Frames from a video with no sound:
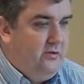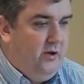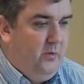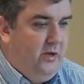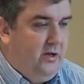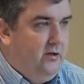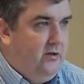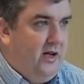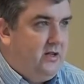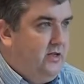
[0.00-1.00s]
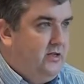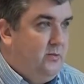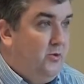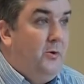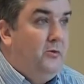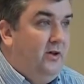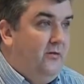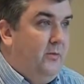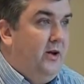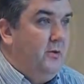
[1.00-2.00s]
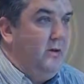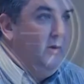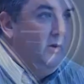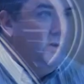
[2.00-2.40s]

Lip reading: and we can access them remotely from anywhere.